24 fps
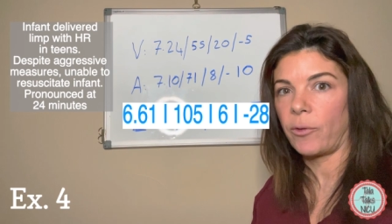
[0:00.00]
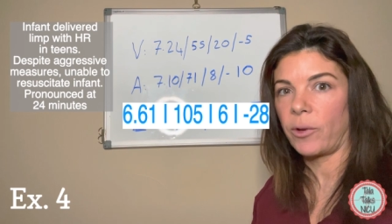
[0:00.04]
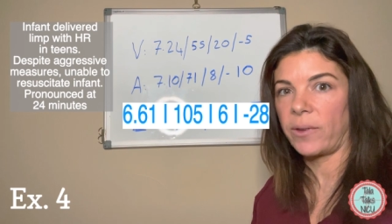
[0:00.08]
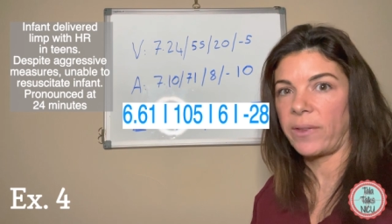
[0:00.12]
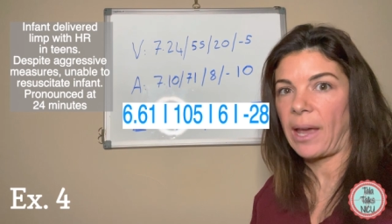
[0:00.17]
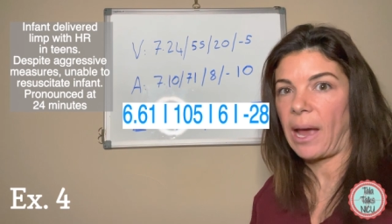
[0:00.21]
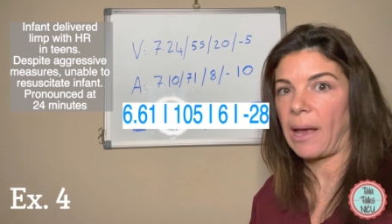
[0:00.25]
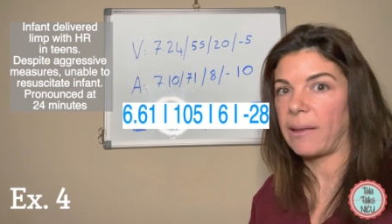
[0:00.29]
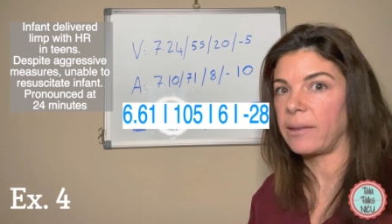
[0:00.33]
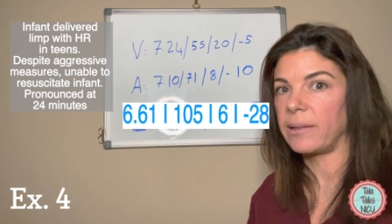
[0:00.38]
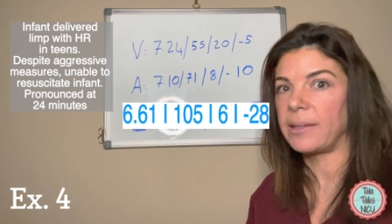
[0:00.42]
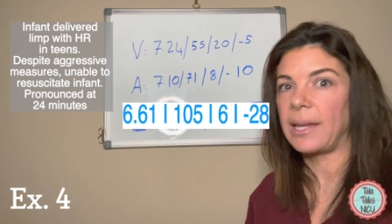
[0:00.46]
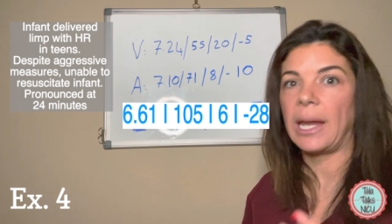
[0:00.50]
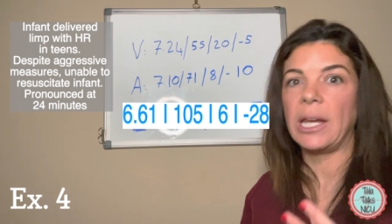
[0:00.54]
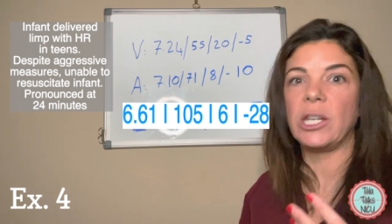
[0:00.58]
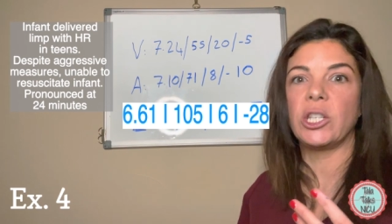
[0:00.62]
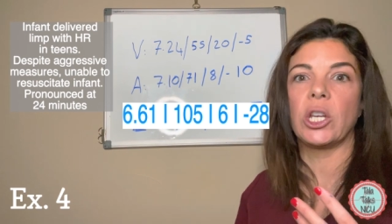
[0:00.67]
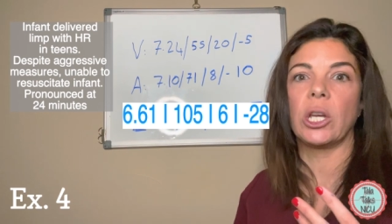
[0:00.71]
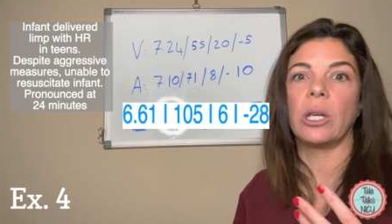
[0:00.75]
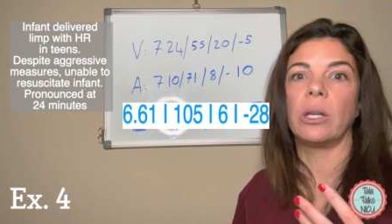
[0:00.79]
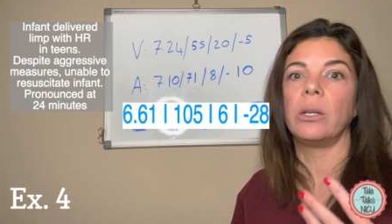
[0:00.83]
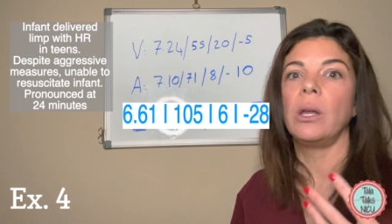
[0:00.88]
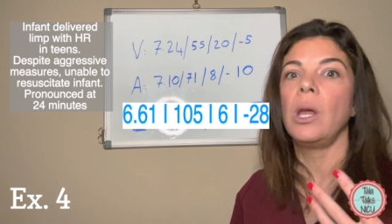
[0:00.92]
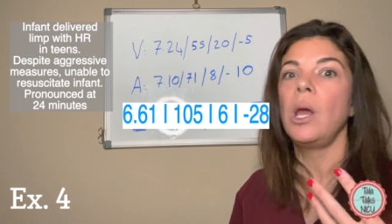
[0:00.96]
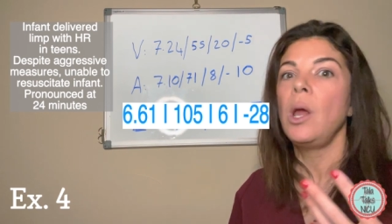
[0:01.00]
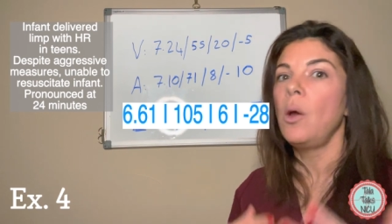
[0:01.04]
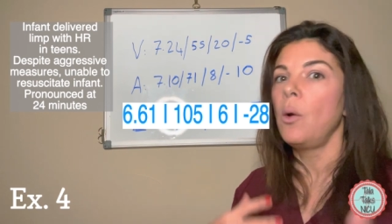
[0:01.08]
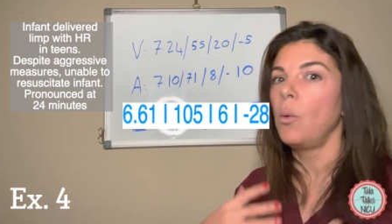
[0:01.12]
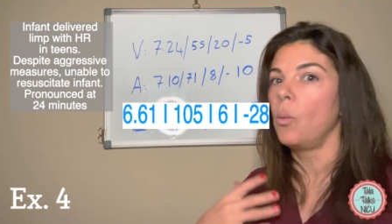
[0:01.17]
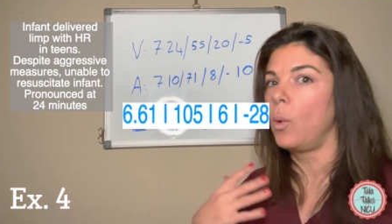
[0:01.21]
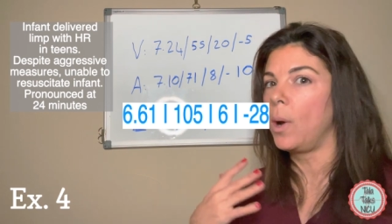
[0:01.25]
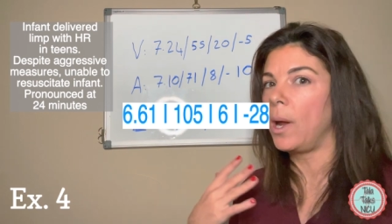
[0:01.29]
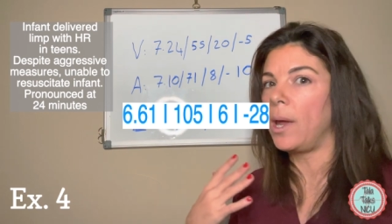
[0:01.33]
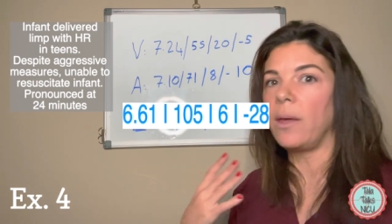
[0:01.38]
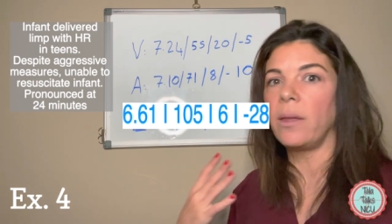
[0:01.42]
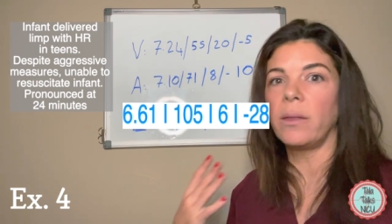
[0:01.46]
resuscitation
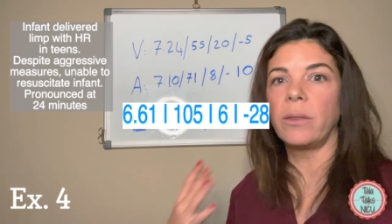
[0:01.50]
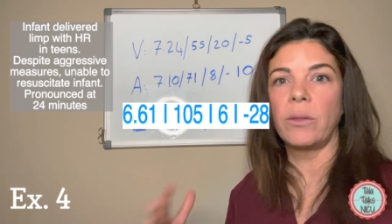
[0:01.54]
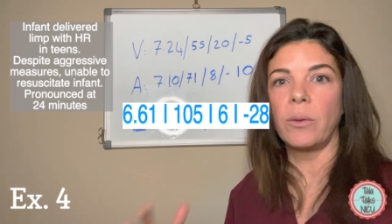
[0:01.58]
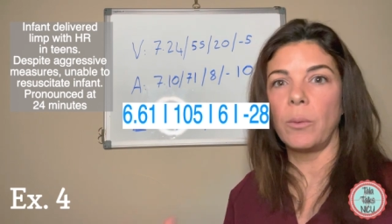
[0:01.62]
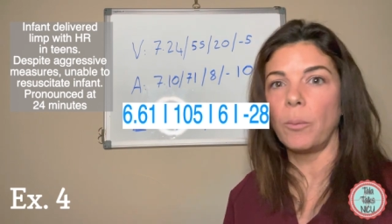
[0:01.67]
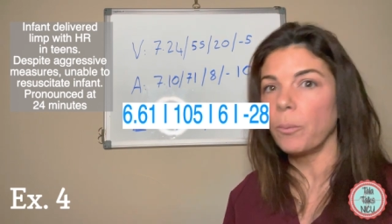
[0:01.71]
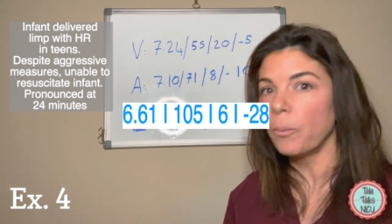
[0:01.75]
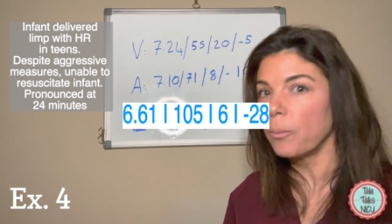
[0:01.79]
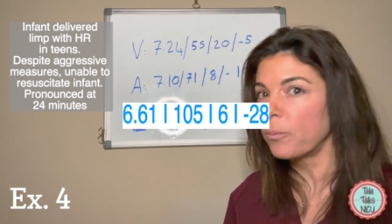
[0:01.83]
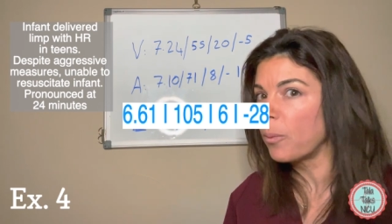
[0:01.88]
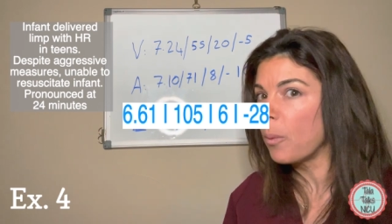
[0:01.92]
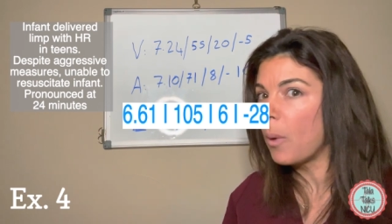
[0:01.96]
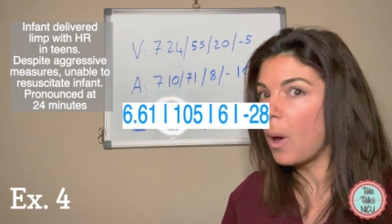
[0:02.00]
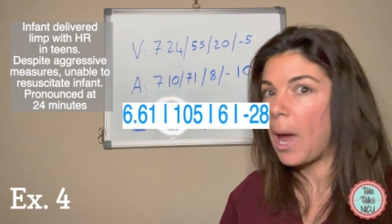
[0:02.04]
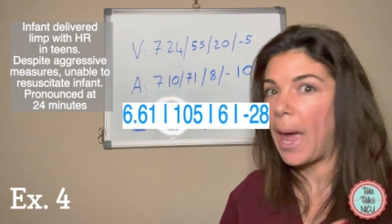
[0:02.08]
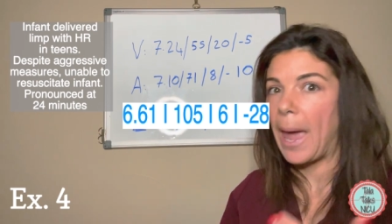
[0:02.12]
with